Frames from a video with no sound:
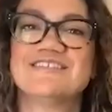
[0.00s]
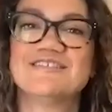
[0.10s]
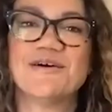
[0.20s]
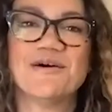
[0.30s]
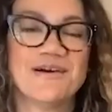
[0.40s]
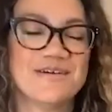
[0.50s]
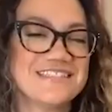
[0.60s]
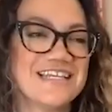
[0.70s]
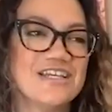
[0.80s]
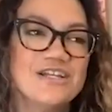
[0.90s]
So I was
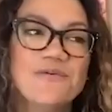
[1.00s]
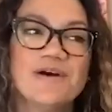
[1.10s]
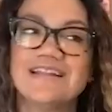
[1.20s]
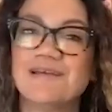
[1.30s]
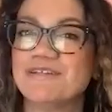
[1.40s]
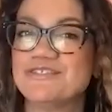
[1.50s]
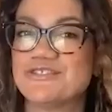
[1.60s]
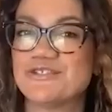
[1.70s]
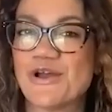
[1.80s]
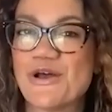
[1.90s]
like, you know what? Let me
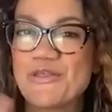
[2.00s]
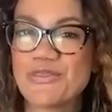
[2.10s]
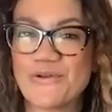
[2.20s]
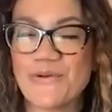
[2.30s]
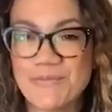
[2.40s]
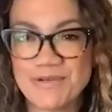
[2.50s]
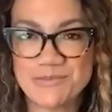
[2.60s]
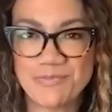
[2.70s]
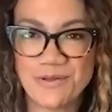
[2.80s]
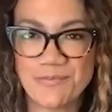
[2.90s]
just throw a bunch
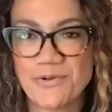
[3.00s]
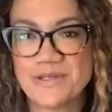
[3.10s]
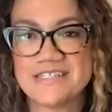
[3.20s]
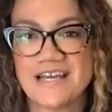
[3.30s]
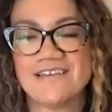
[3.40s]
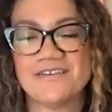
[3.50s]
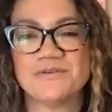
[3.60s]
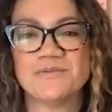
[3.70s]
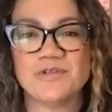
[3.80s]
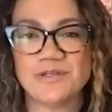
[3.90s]
of bullet points at
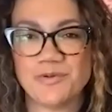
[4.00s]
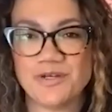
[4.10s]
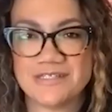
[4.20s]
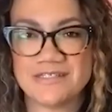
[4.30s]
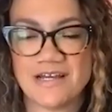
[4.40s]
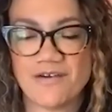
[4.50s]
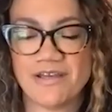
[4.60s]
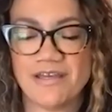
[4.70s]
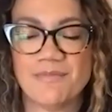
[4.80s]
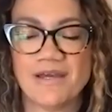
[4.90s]
you. Bullet points is how
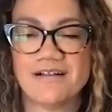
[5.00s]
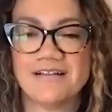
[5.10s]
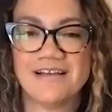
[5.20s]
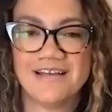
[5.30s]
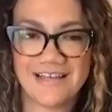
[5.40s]
I email.